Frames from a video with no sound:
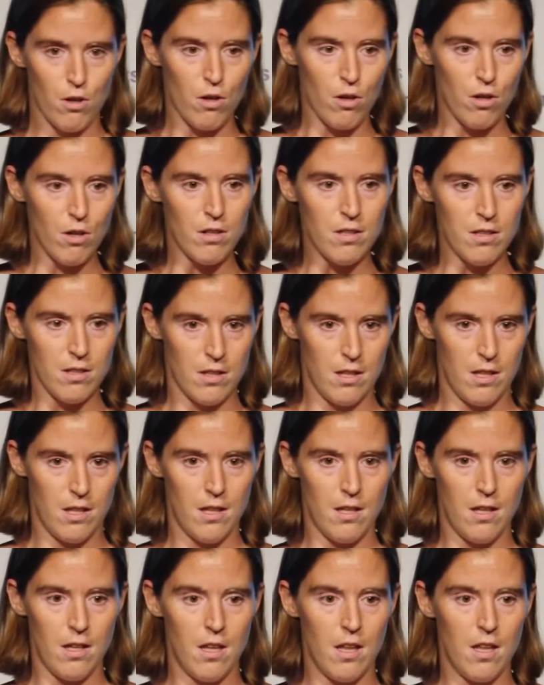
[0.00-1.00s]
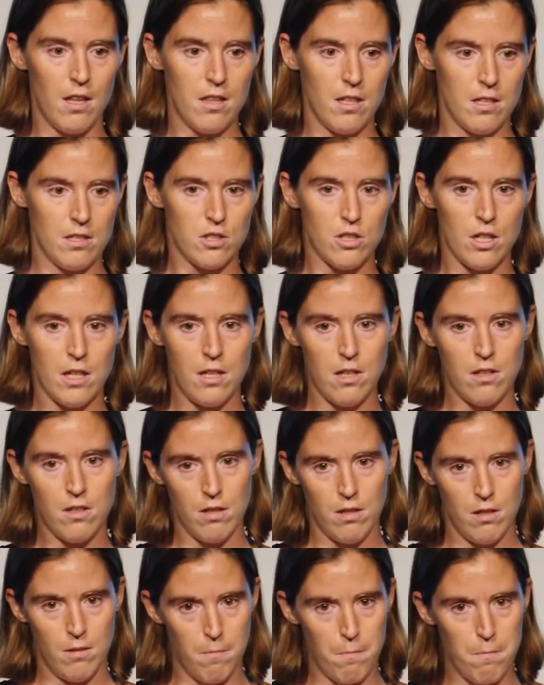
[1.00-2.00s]
Currently, the trend
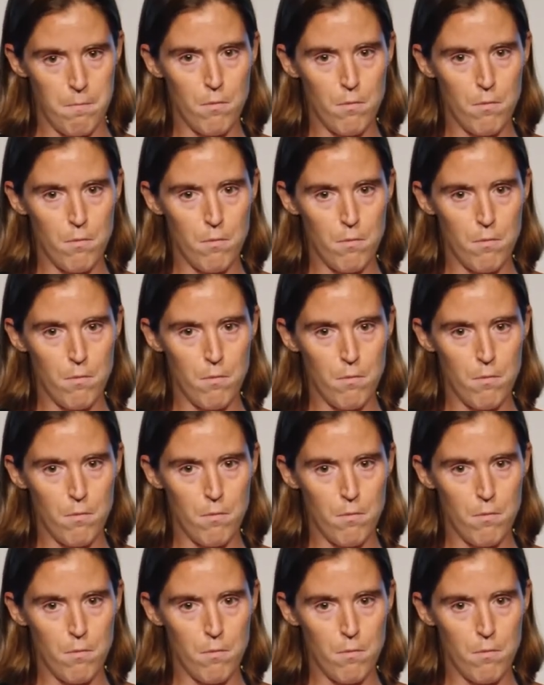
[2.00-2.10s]
to